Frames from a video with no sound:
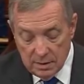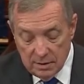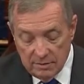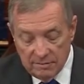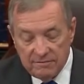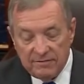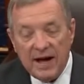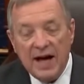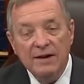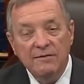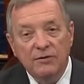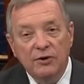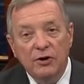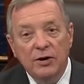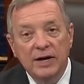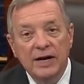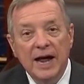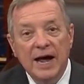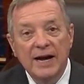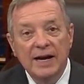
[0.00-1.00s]

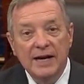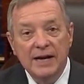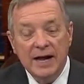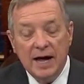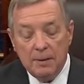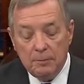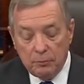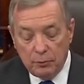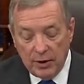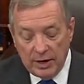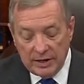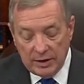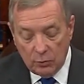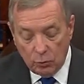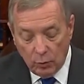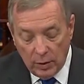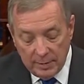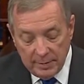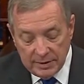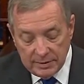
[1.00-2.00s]
599 pregnant
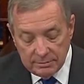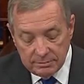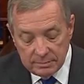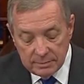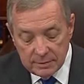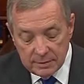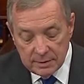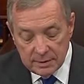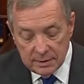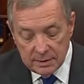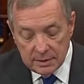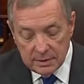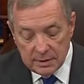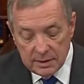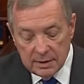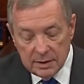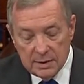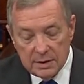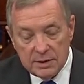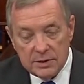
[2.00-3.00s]
women,
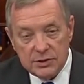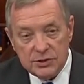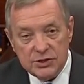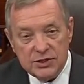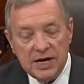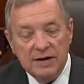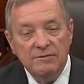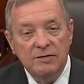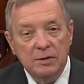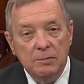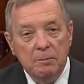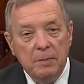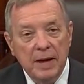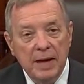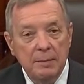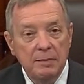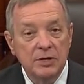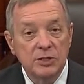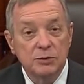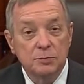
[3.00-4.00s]
7
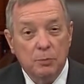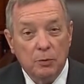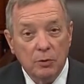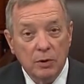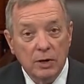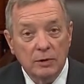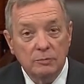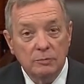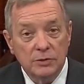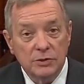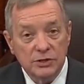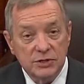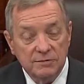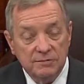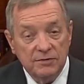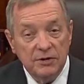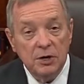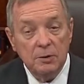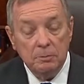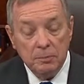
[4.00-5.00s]
babies born with
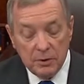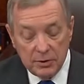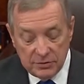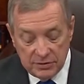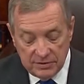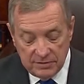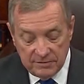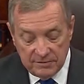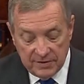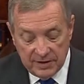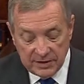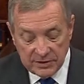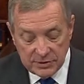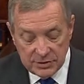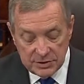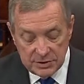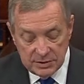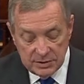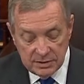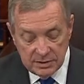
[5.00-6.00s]
severe birth
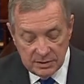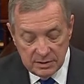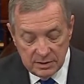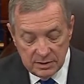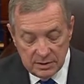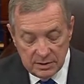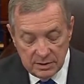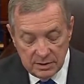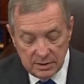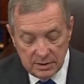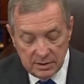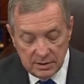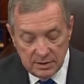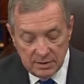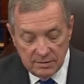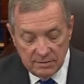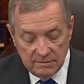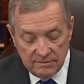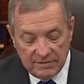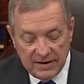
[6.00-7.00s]
defects,
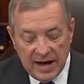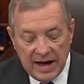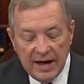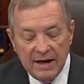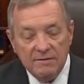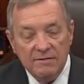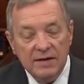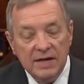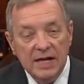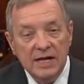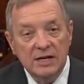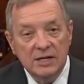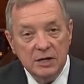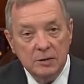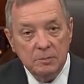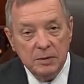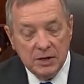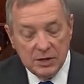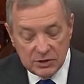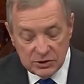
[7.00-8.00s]
5
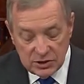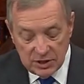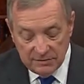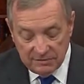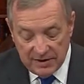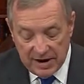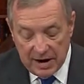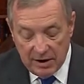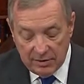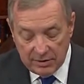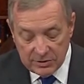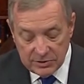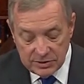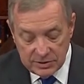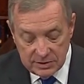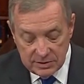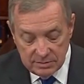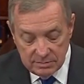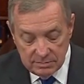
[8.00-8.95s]
ended because of the virus,